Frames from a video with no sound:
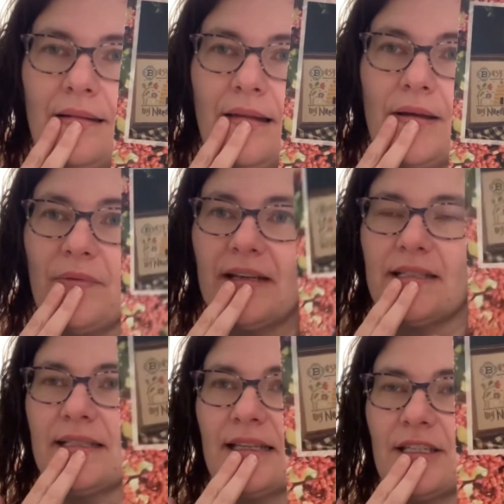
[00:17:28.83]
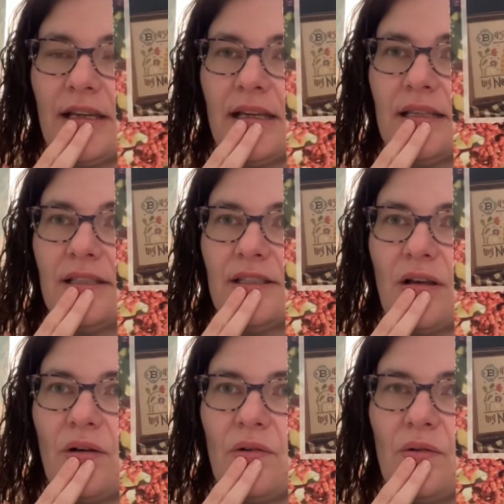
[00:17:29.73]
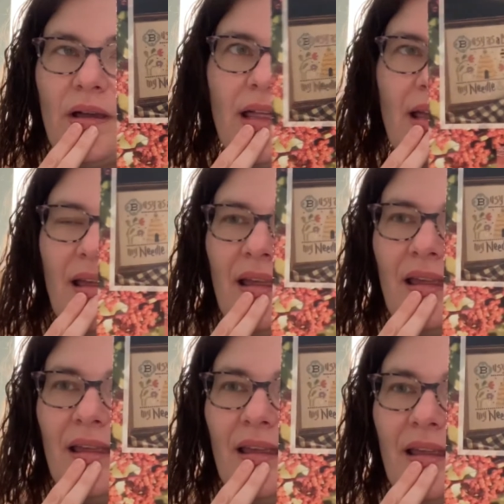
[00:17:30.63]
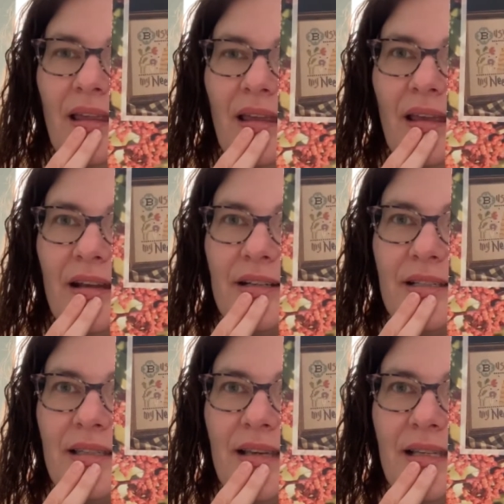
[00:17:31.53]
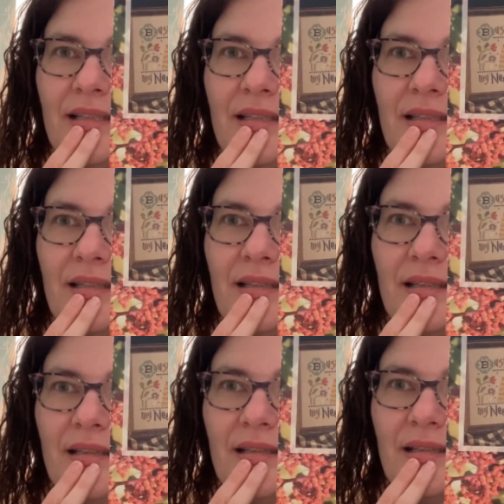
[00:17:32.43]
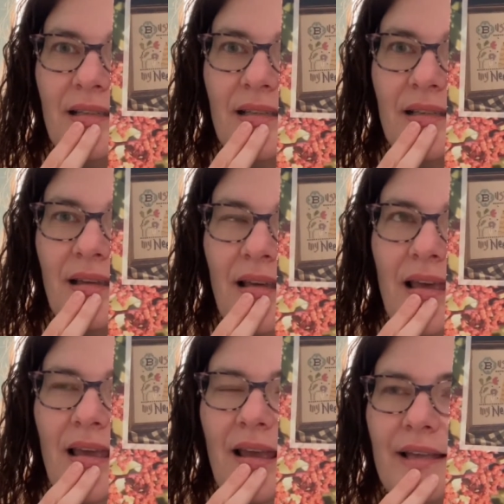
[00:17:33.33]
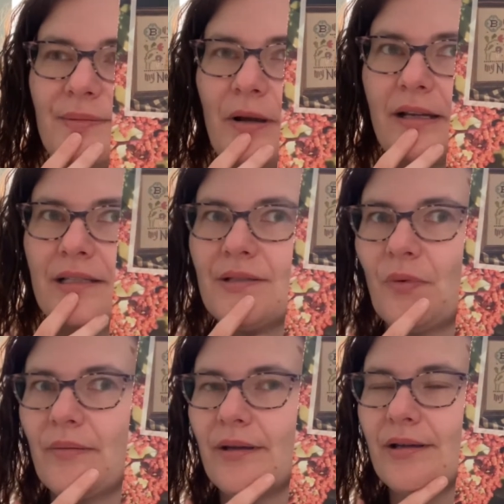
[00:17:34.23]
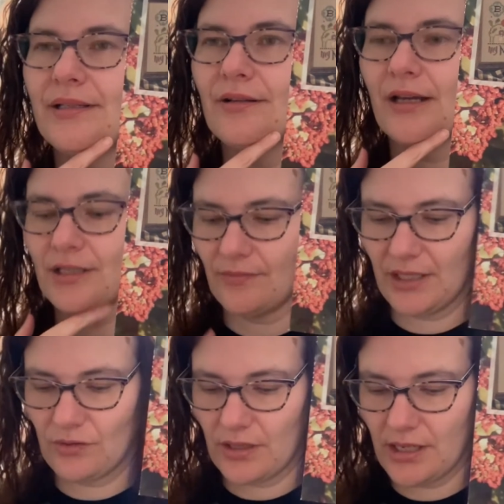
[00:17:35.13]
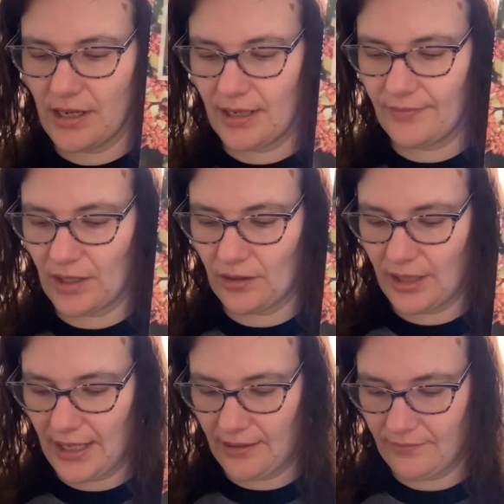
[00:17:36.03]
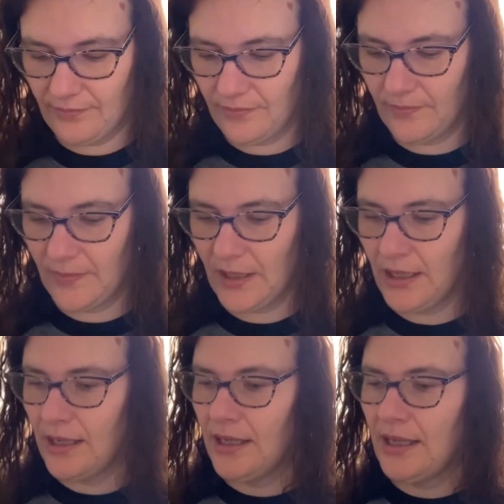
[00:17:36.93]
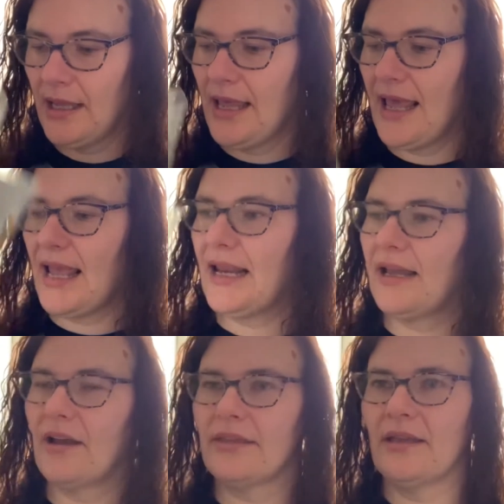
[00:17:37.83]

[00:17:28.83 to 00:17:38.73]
I wanted to stitch it. So here's this. And Spark is probably going to scratch on my door, and I'm not going to get him. And I got